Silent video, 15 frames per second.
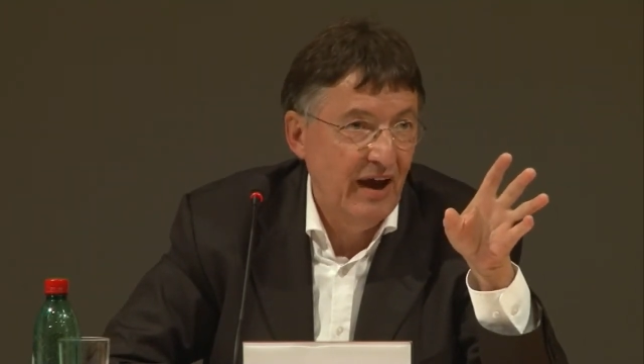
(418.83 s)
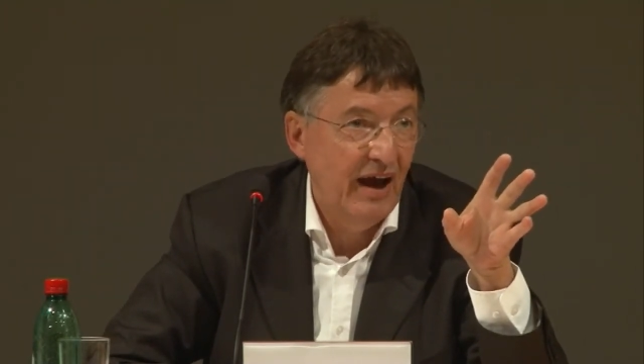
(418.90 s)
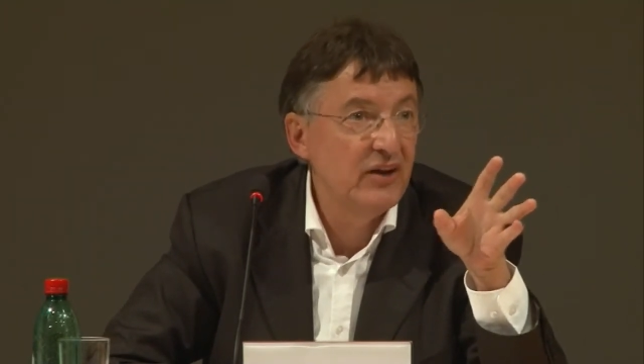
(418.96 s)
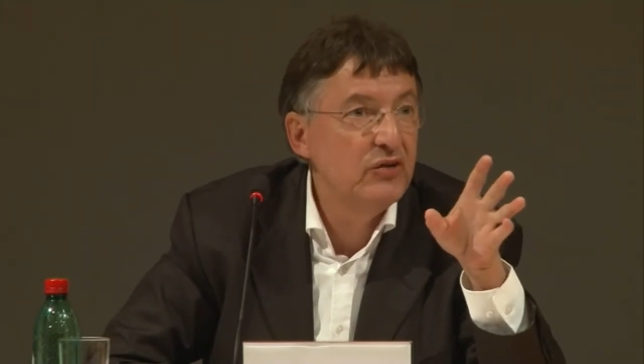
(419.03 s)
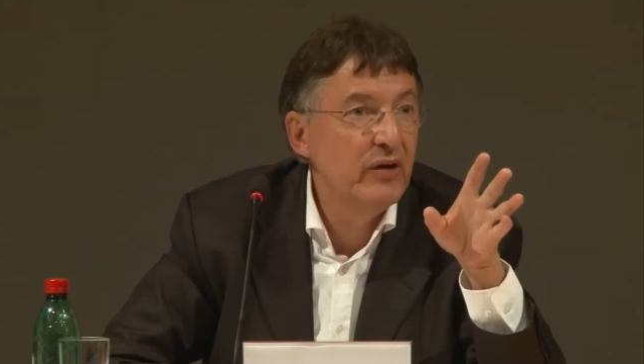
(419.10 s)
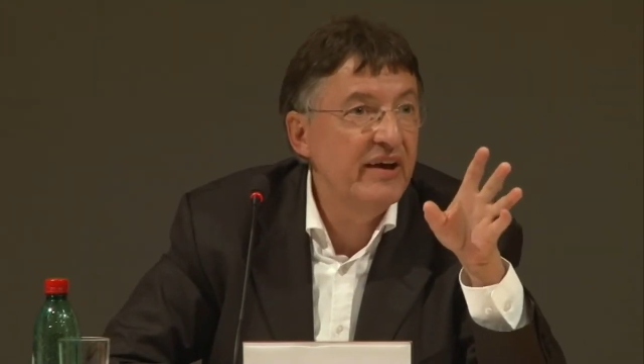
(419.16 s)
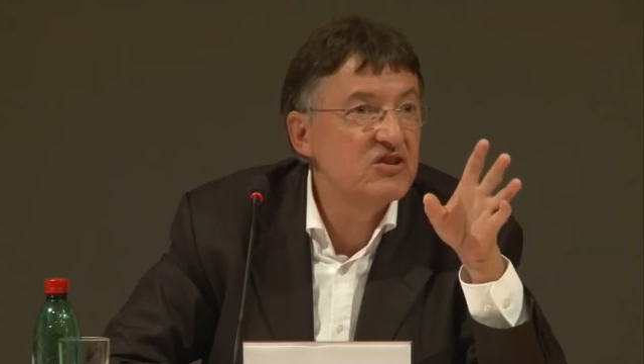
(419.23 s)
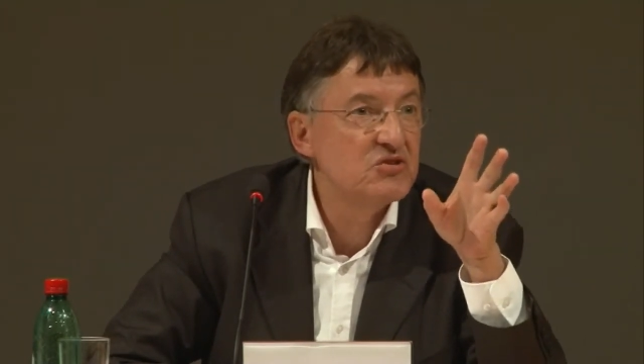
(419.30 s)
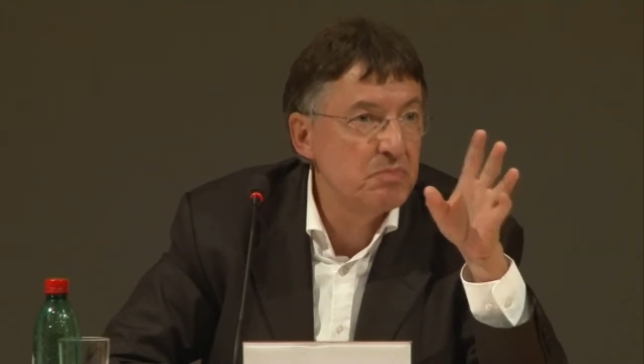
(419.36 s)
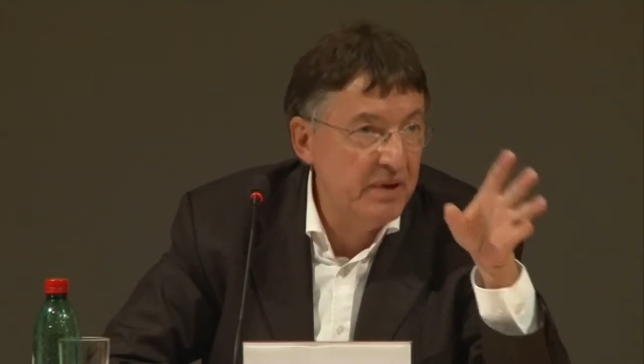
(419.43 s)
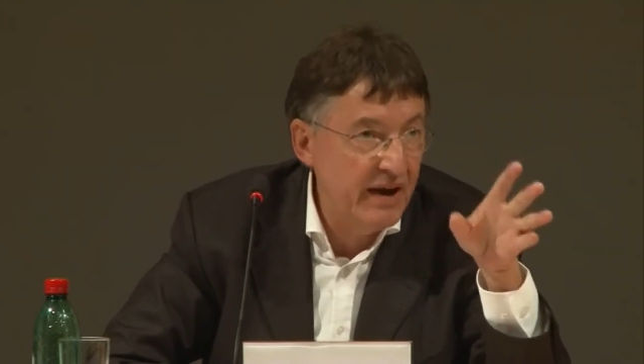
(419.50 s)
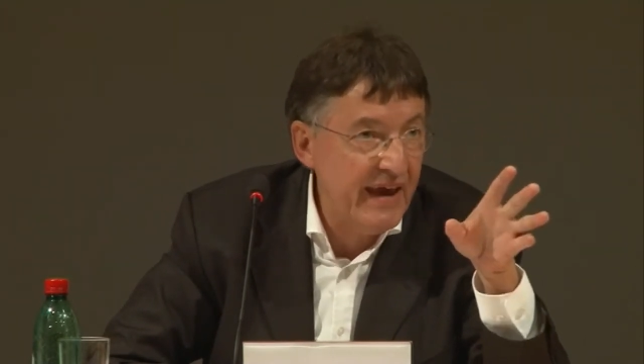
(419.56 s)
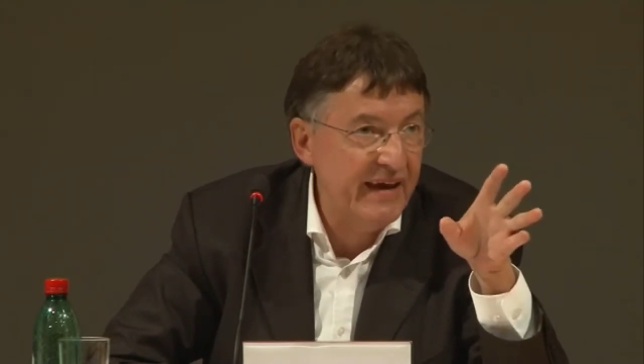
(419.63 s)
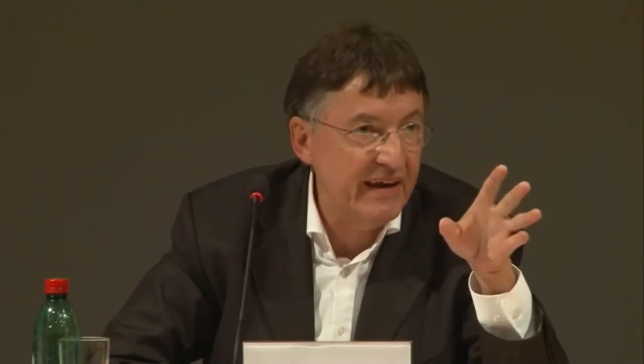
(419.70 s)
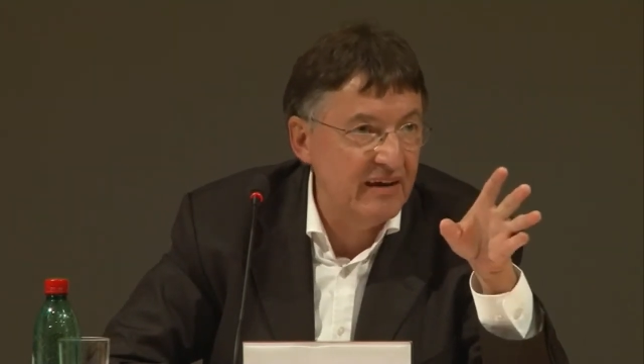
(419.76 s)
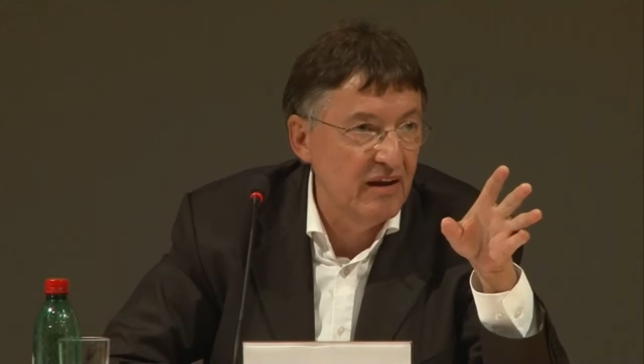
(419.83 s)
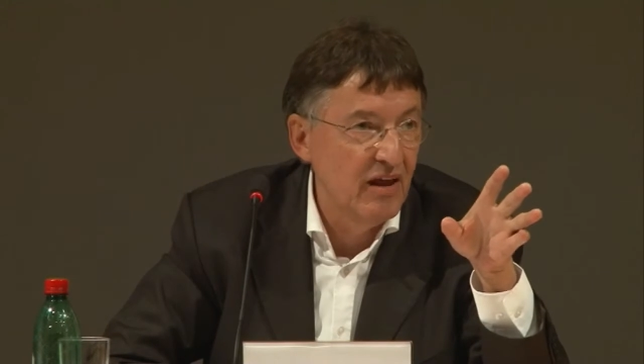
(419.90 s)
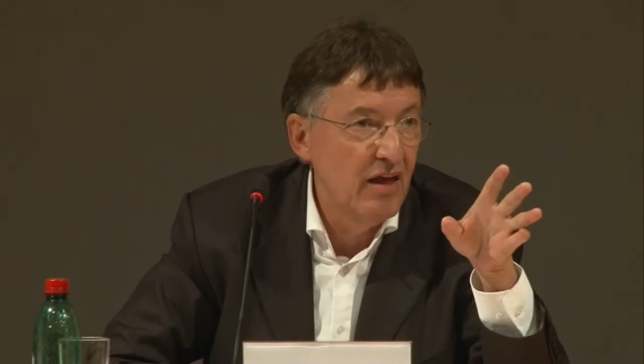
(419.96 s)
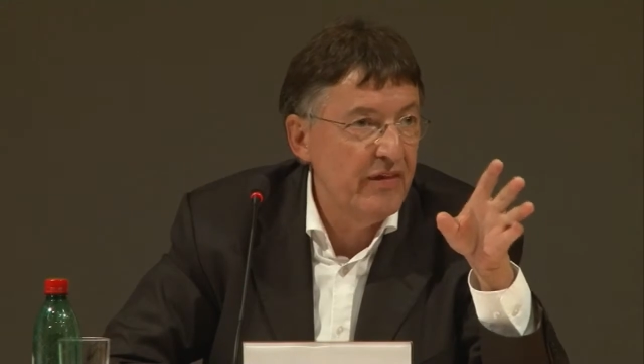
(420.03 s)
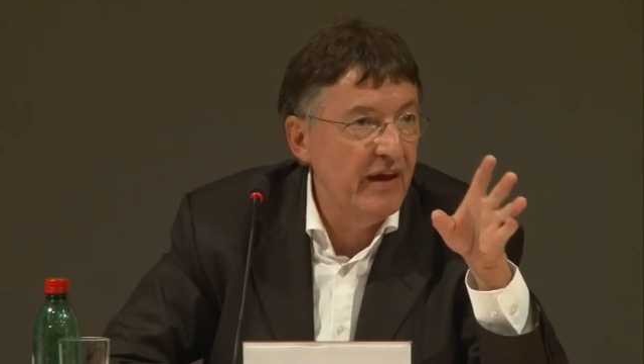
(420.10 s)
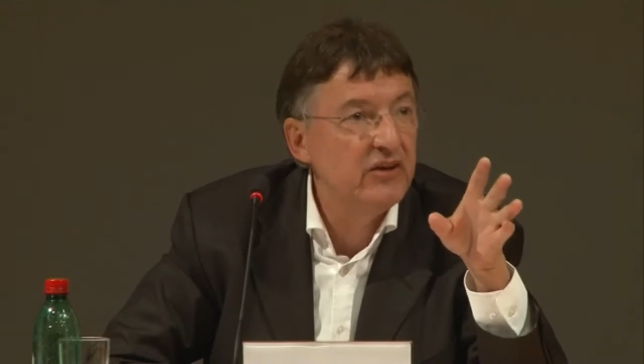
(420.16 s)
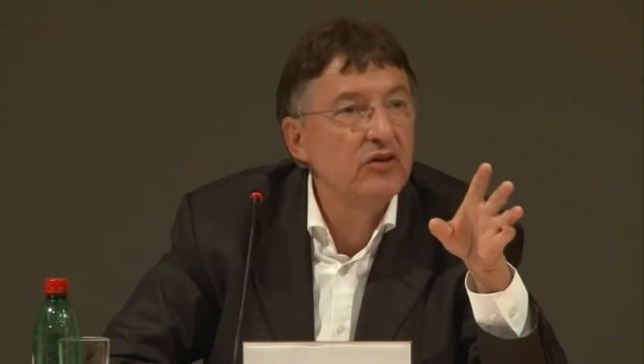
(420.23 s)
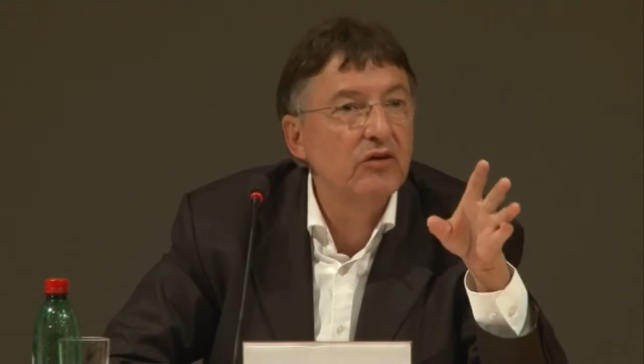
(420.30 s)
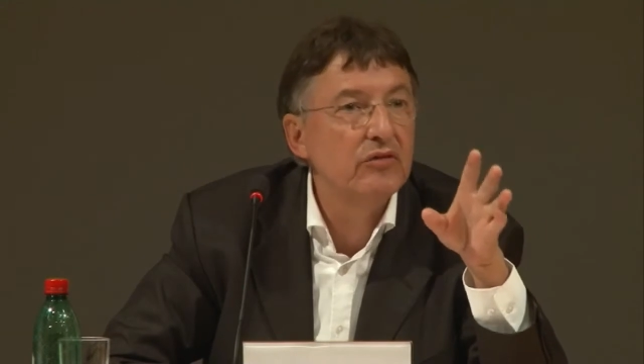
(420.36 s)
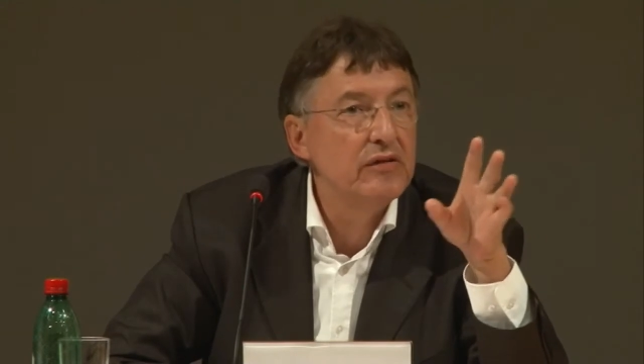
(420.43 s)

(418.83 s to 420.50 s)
and to explain that you